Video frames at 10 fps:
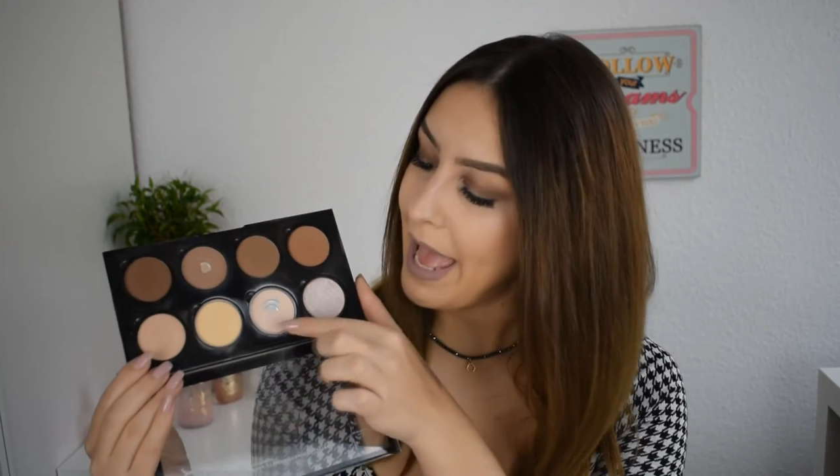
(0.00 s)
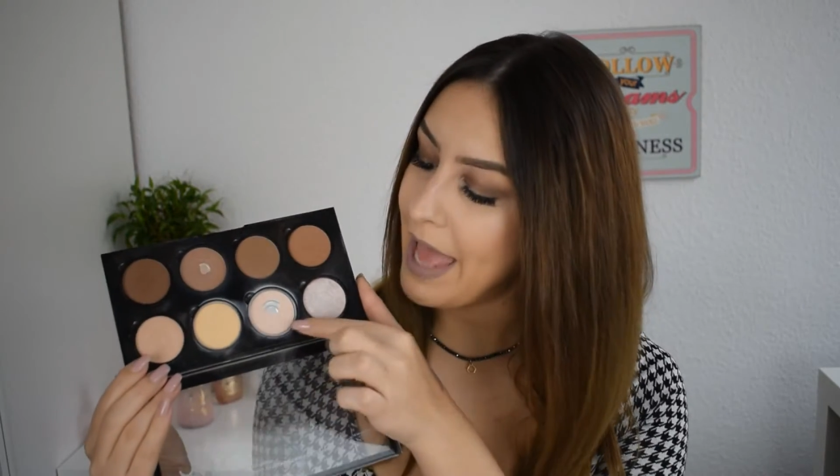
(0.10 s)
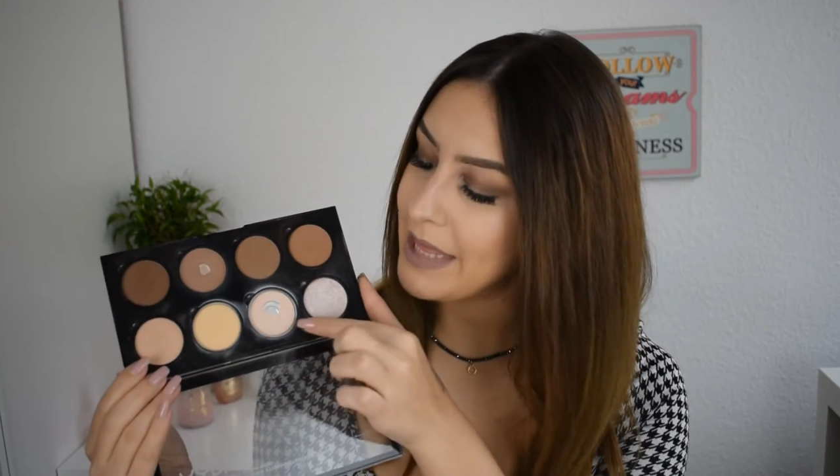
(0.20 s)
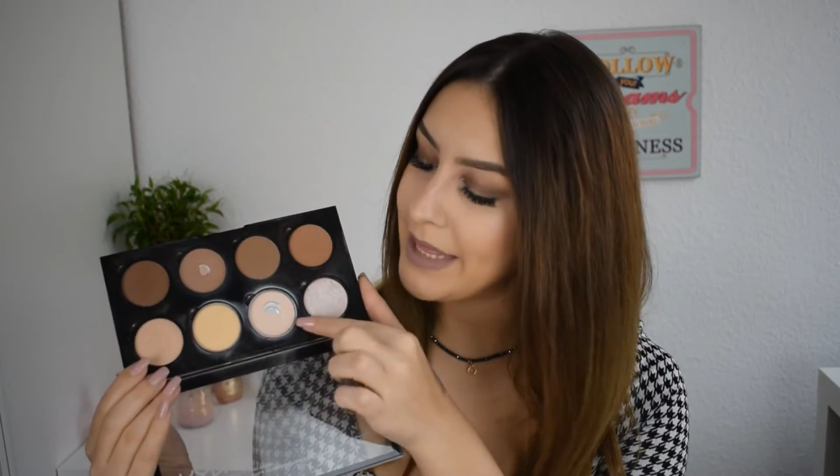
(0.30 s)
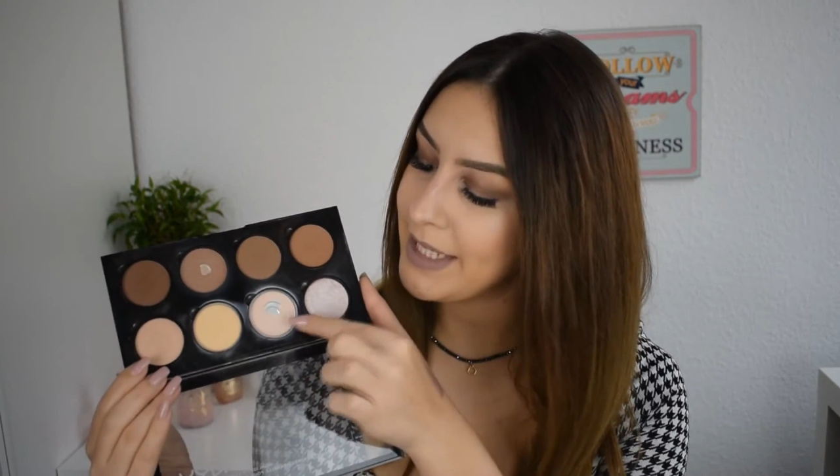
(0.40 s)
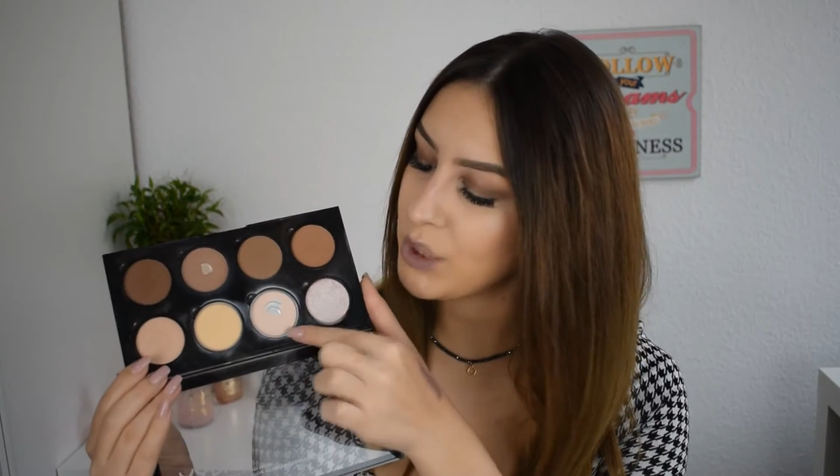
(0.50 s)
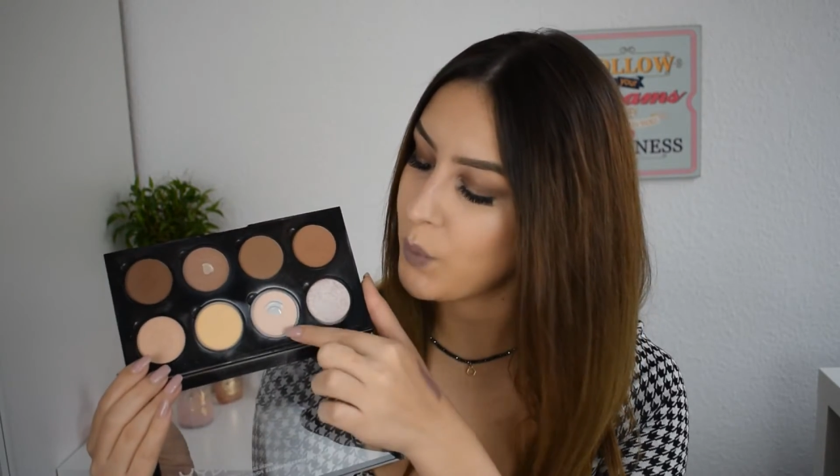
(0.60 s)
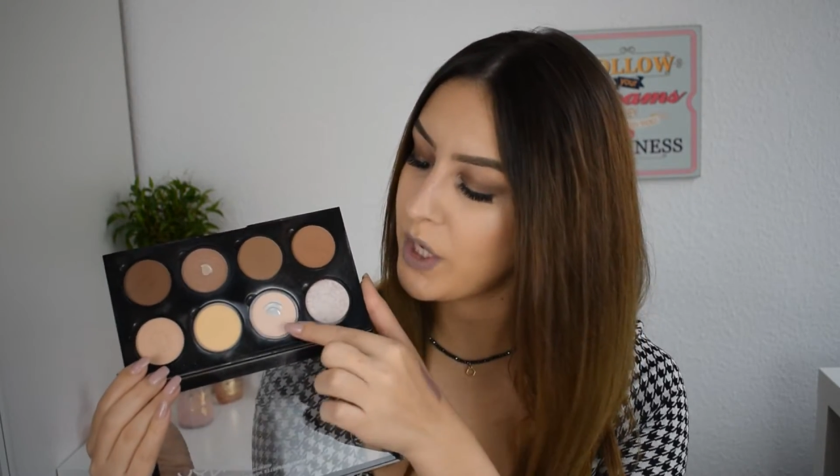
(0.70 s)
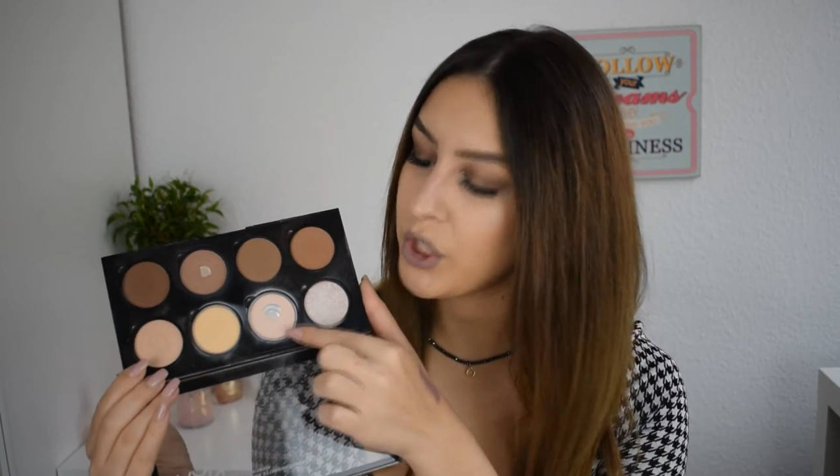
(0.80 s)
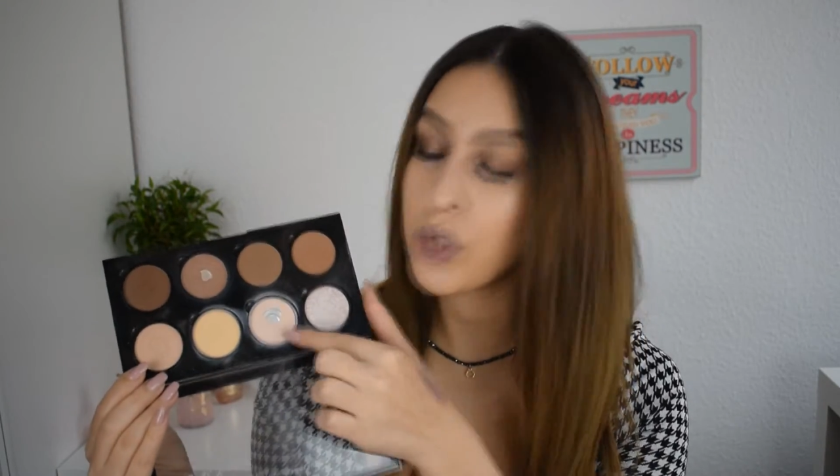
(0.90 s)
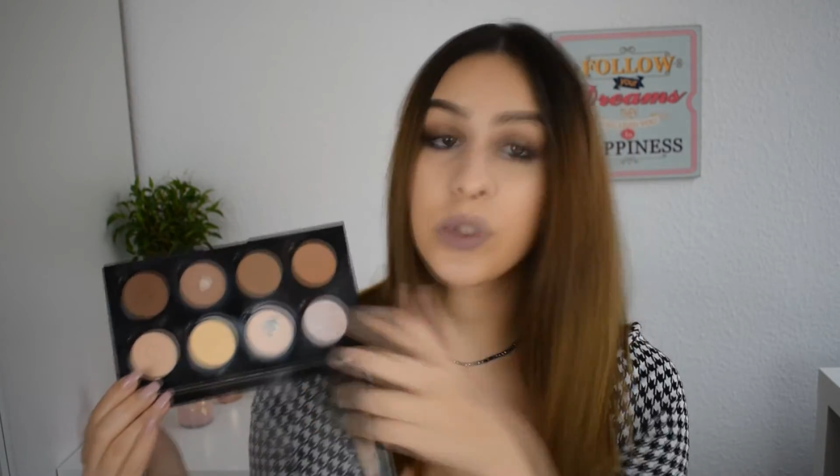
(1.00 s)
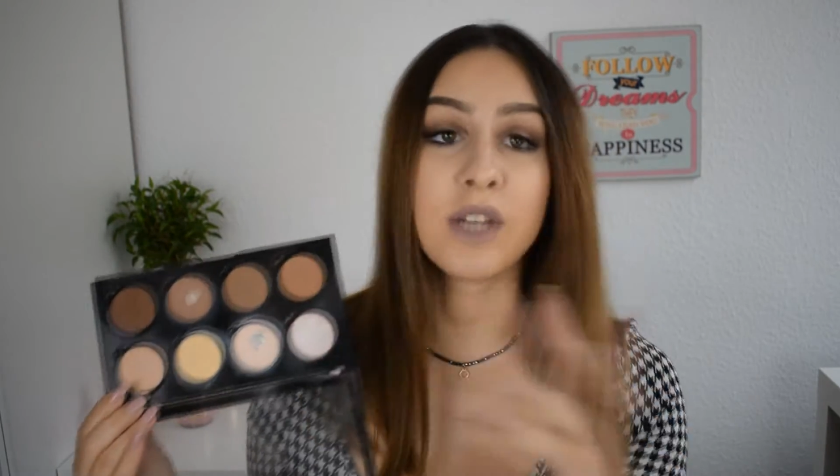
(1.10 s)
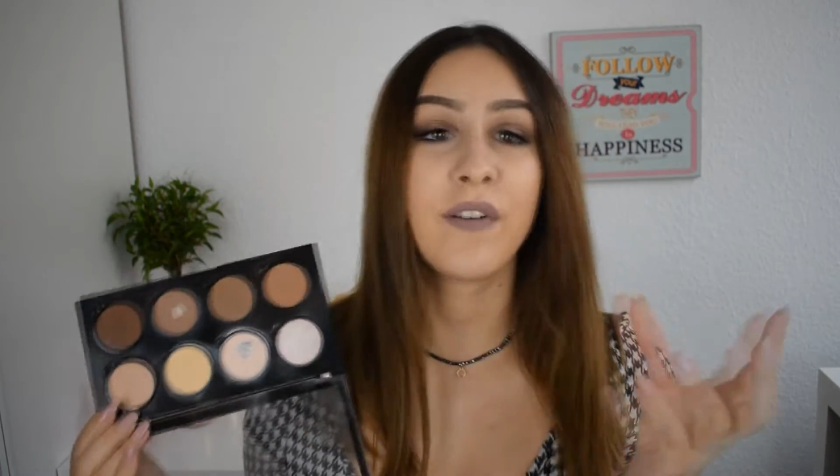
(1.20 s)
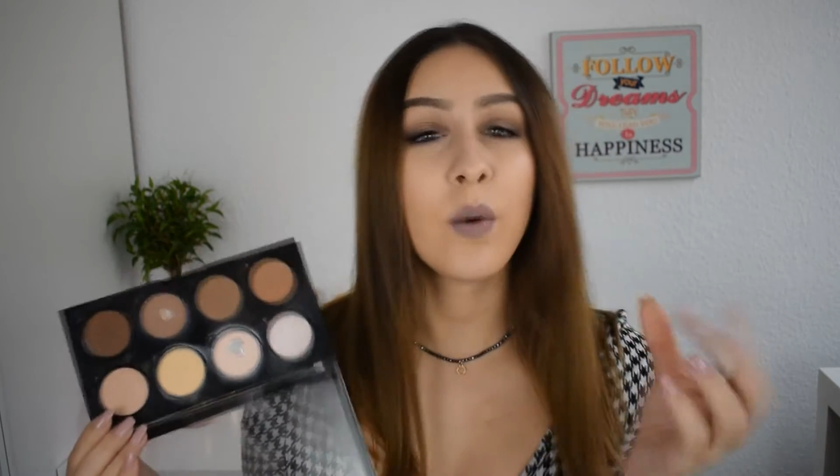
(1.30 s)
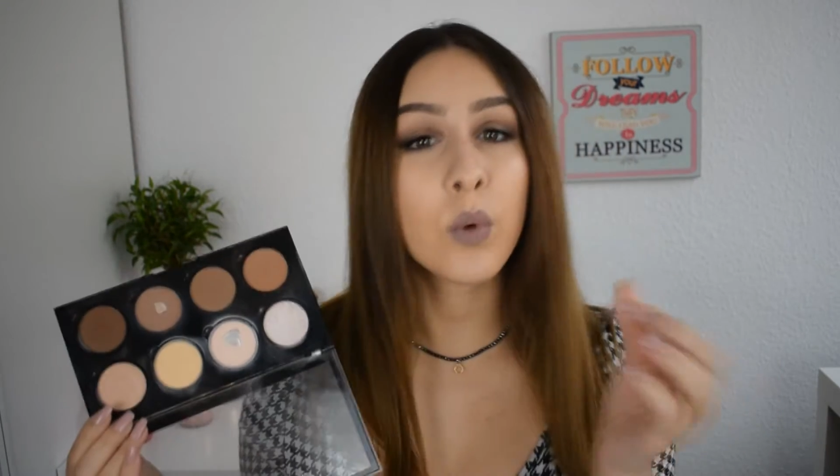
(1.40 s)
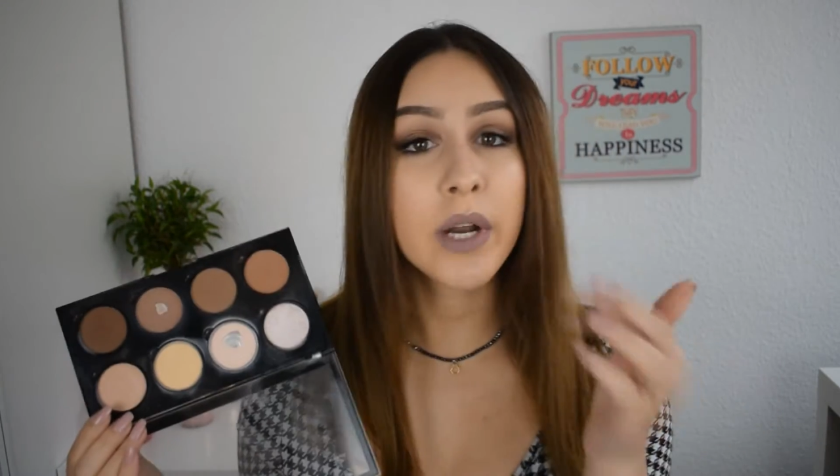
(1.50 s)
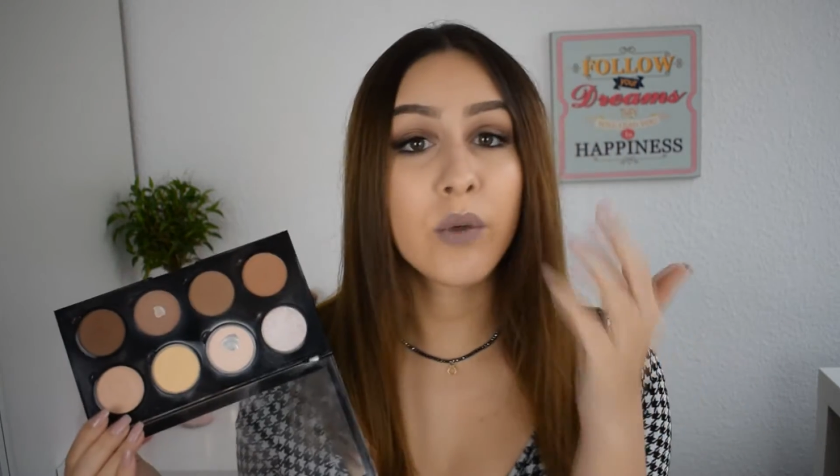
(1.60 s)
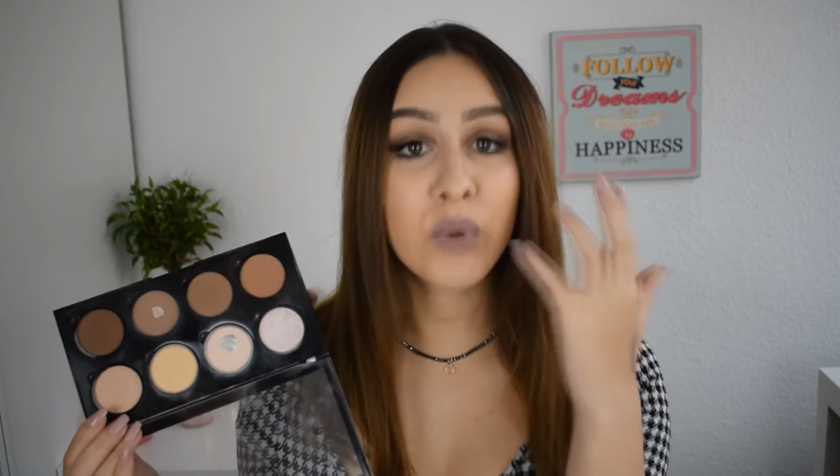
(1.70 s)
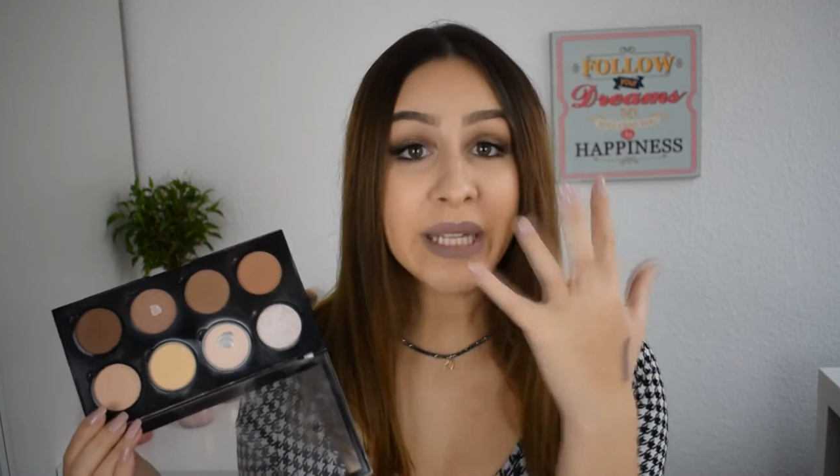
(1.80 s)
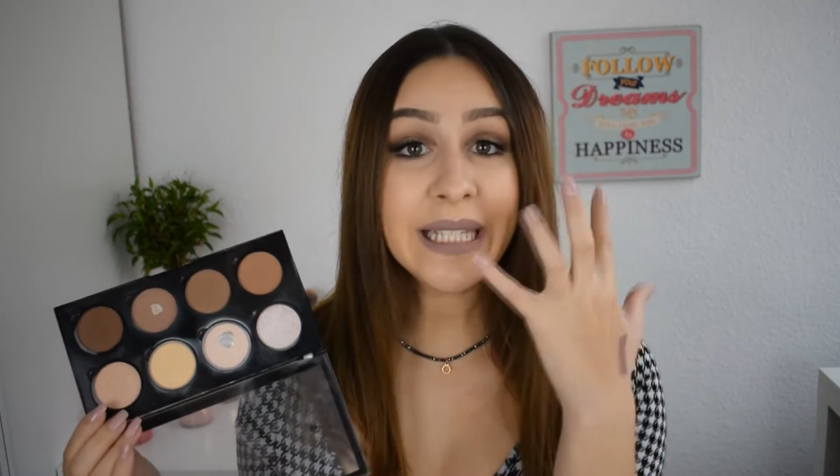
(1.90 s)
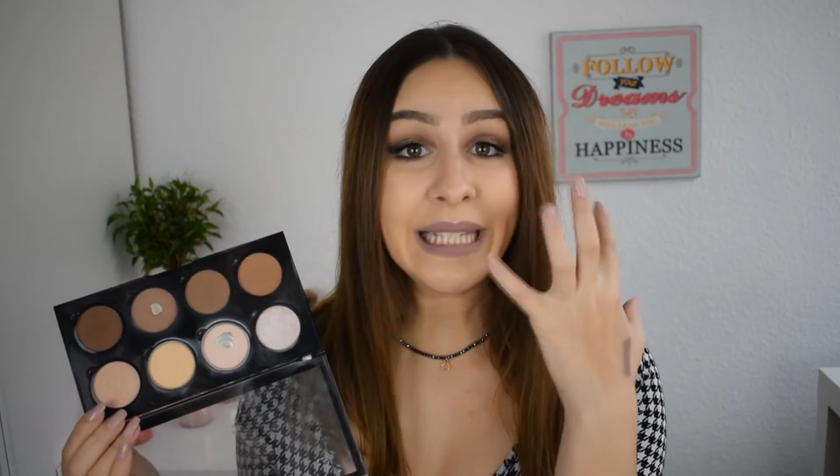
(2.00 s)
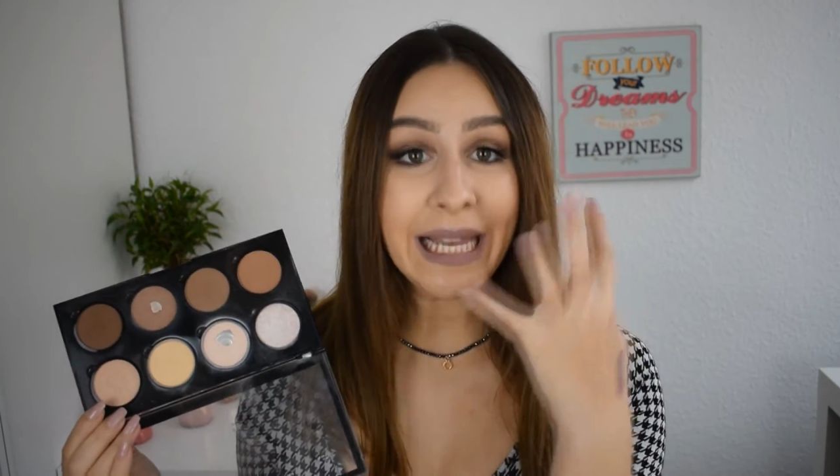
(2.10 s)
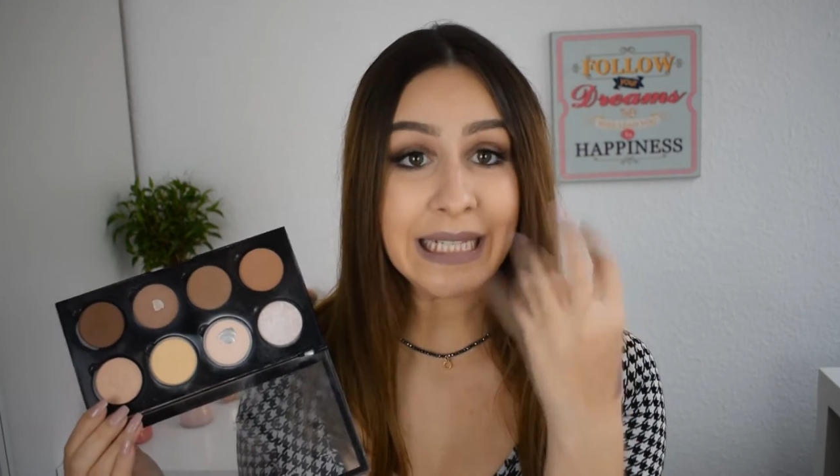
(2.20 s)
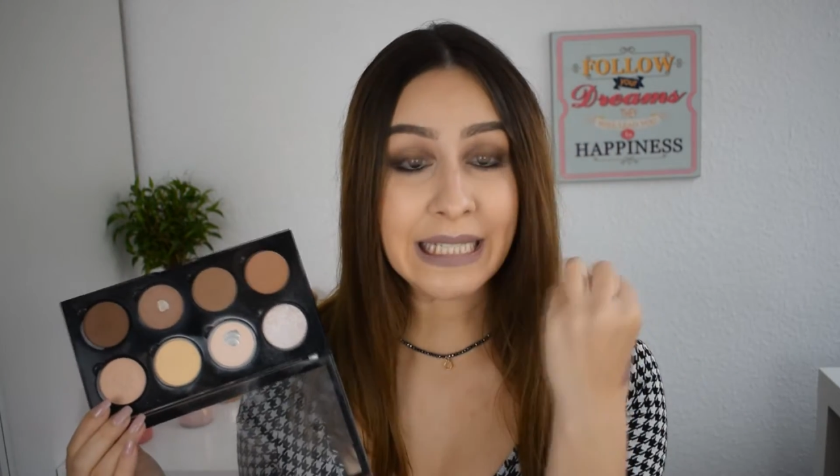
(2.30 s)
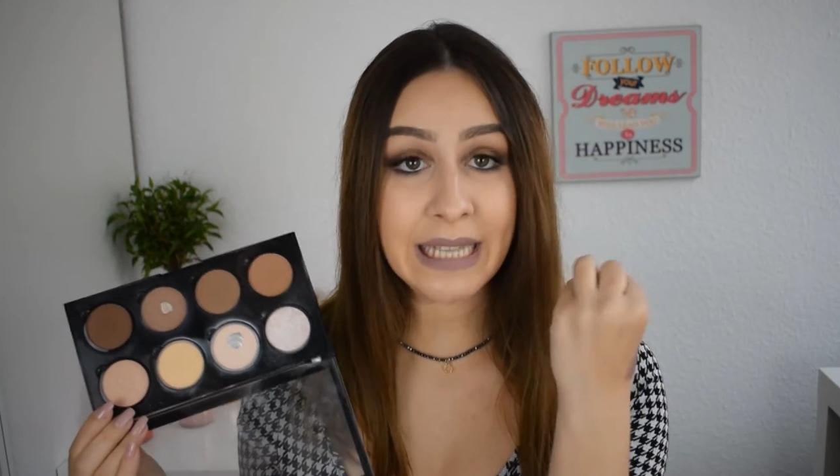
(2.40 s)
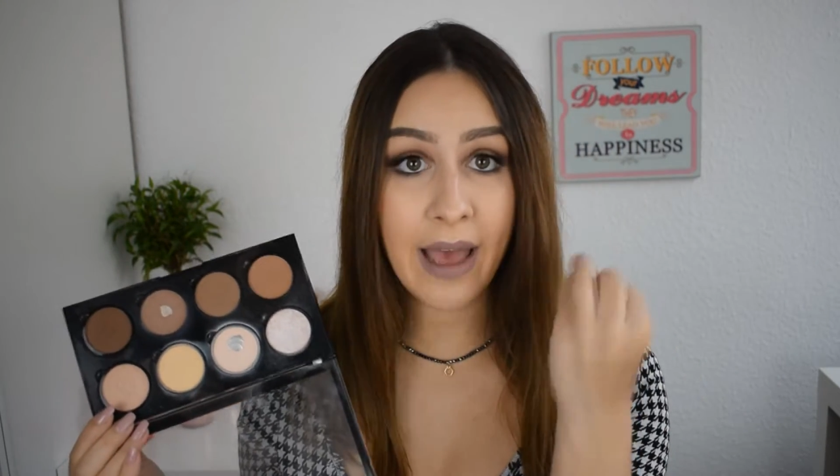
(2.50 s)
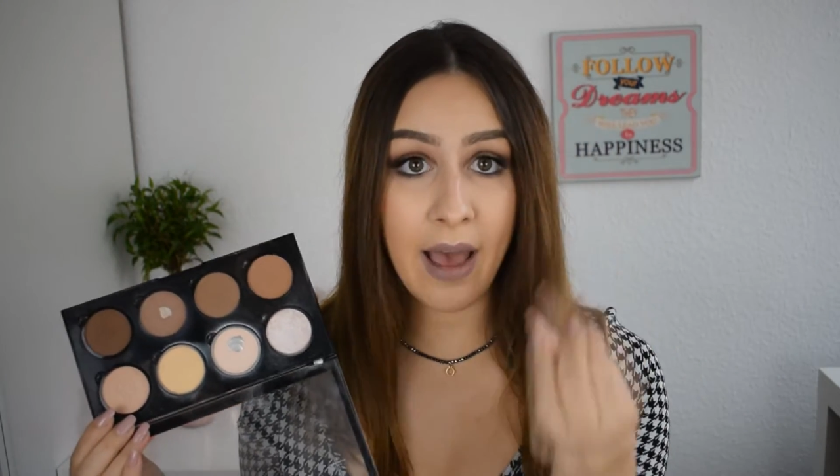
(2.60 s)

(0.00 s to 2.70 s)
and this one I use if I want to really lighten